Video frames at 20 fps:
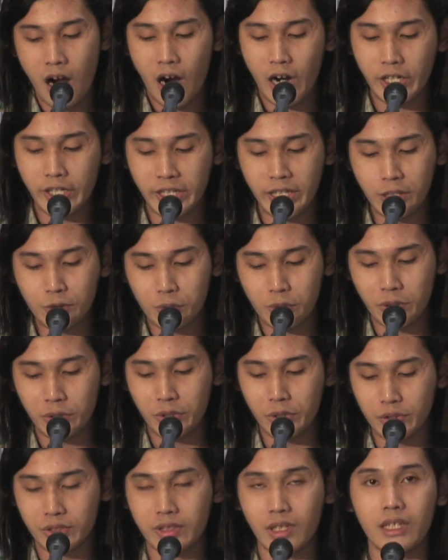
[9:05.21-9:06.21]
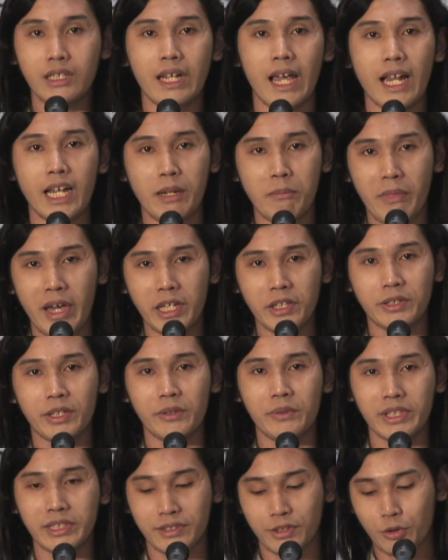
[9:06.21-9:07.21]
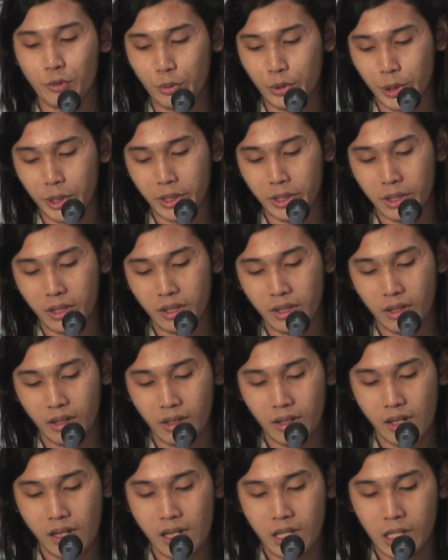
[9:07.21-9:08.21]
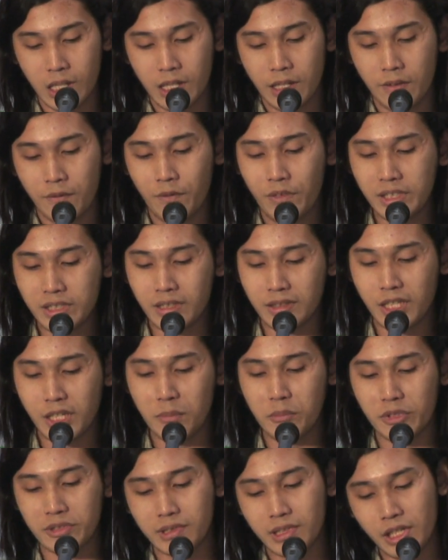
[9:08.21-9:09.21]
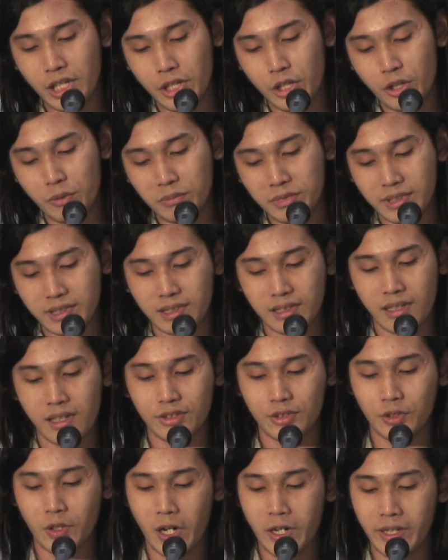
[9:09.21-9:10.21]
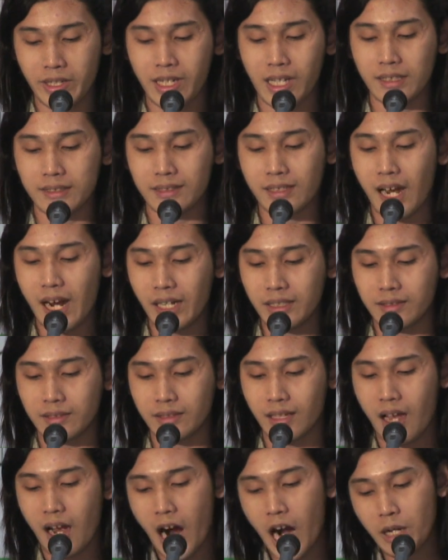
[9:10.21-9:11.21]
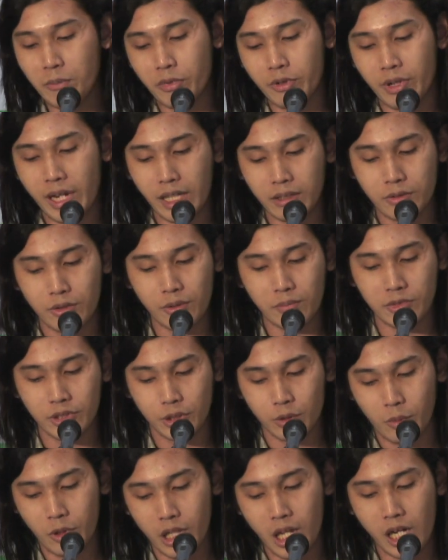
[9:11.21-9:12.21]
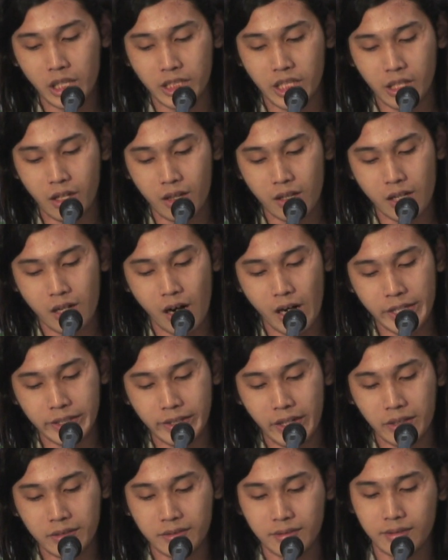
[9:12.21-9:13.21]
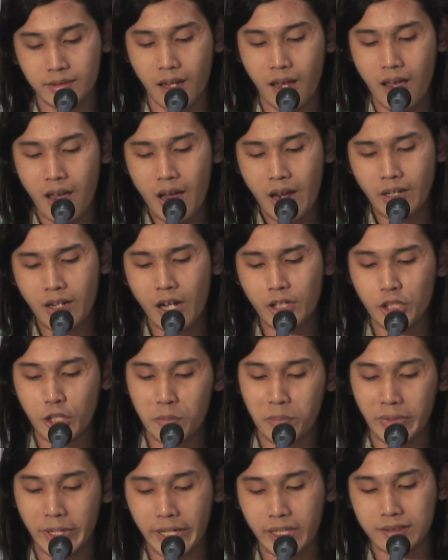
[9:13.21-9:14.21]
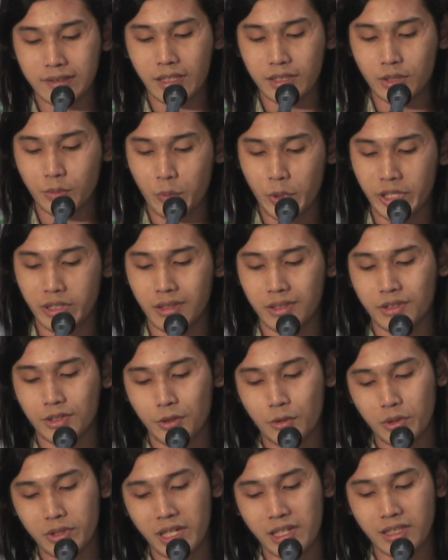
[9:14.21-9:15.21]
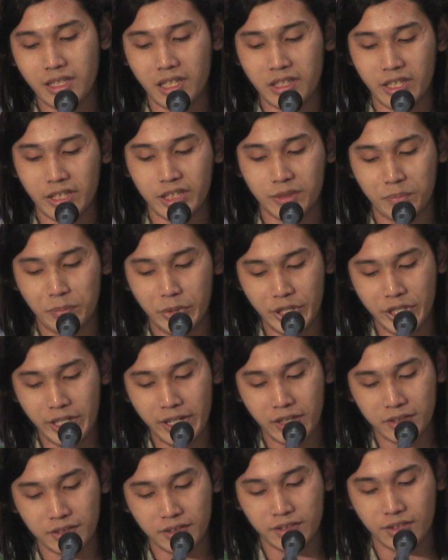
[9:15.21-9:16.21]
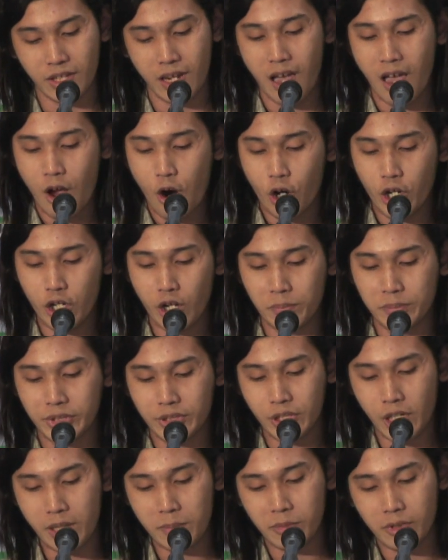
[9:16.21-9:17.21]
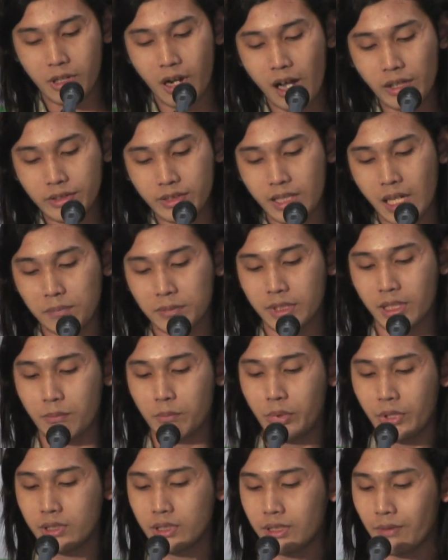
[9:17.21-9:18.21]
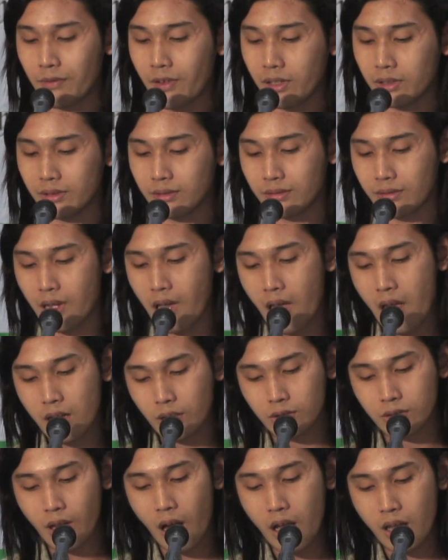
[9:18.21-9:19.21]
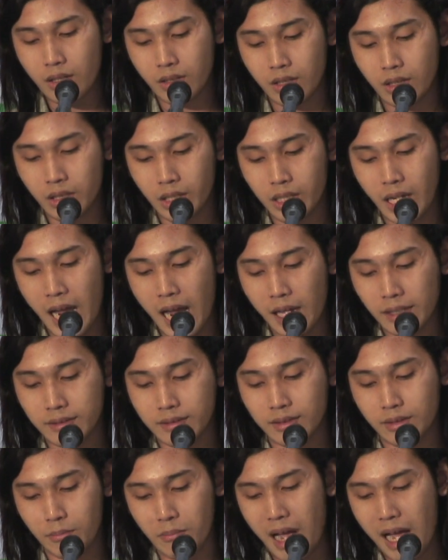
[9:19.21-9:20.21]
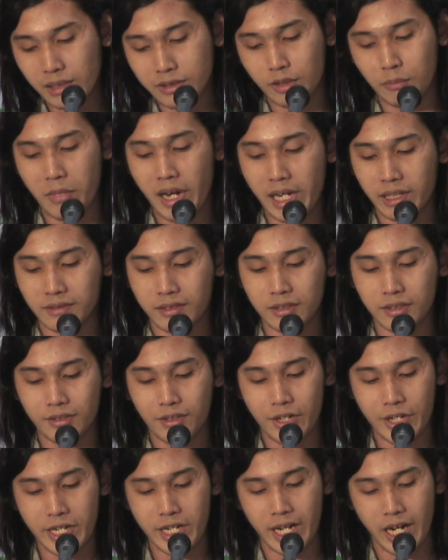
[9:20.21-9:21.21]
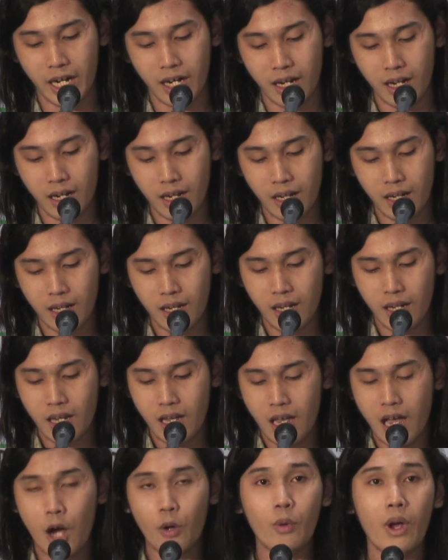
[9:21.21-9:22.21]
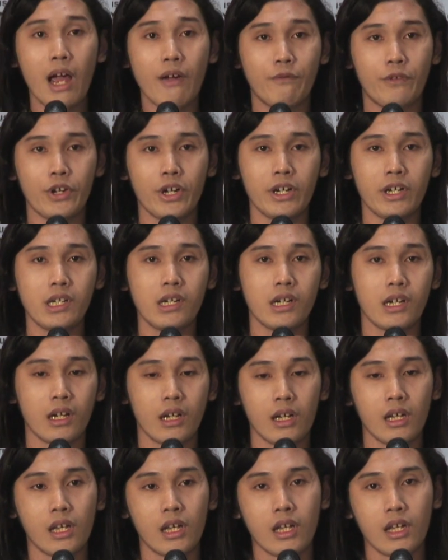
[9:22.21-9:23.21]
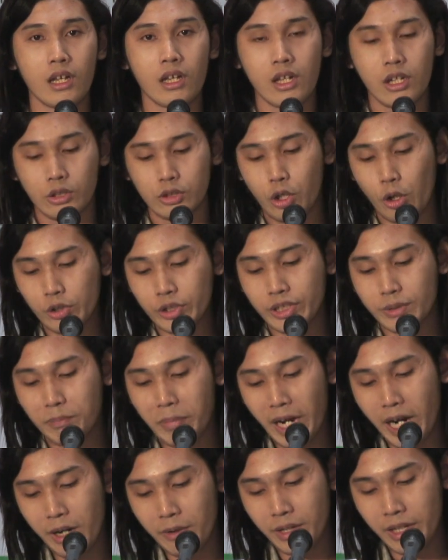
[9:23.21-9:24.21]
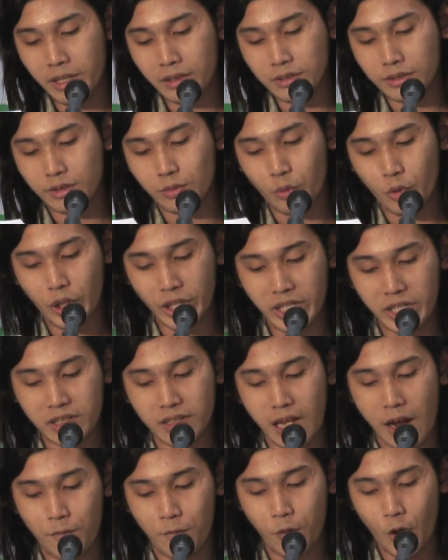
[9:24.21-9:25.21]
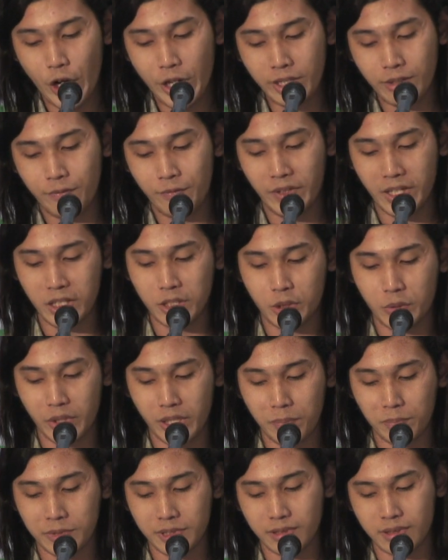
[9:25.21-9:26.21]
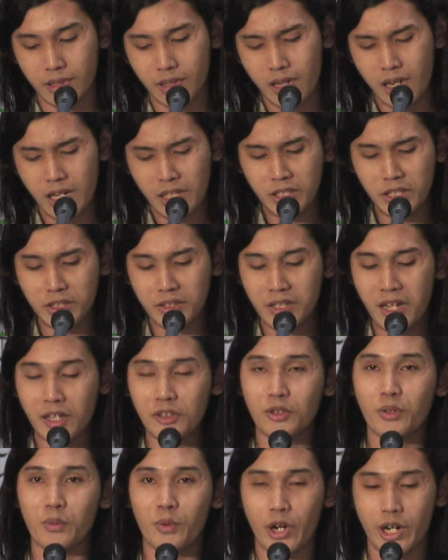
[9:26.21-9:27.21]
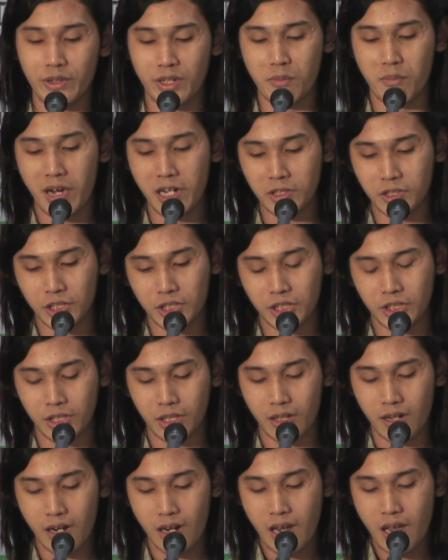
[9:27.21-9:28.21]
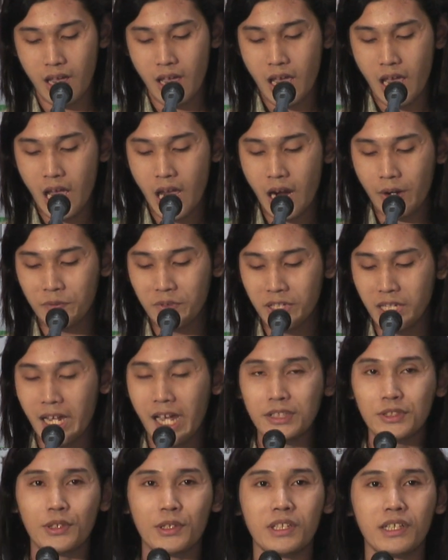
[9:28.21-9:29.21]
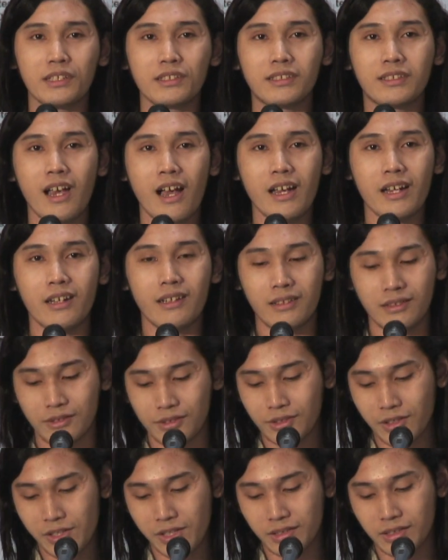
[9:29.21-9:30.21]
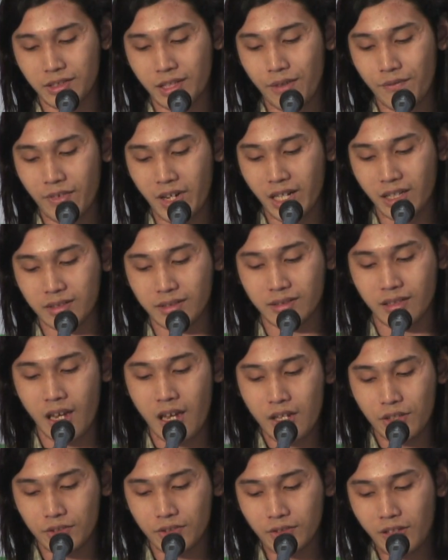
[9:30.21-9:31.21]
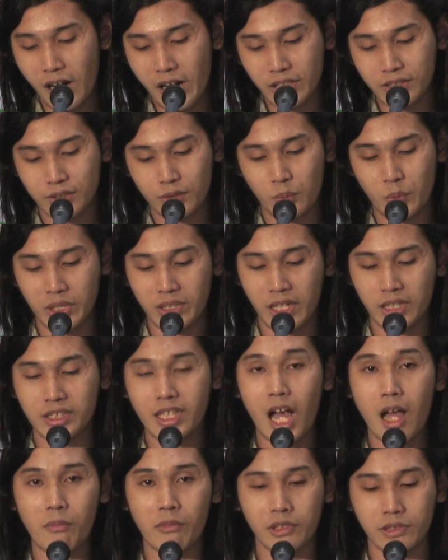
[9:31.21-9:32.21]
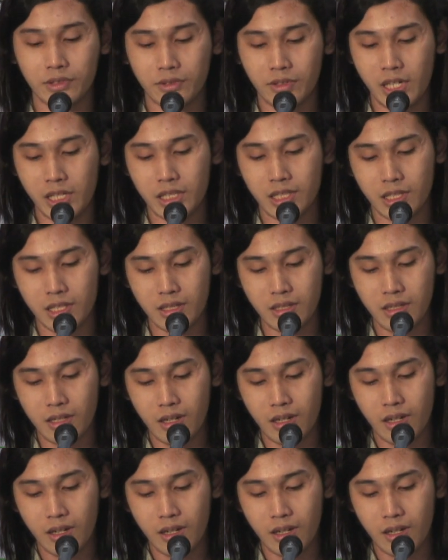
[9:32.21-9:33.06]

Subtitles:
are introduced in elementary school. Visiting museums, historical sites, arboretums, zoological gardens, and other places where the student can experience or observe concepts and principles taught in class maximizes learning. However, those parents who cannot afford field trips need not to worry much. Every lesson in science or civics starts with a demonstration.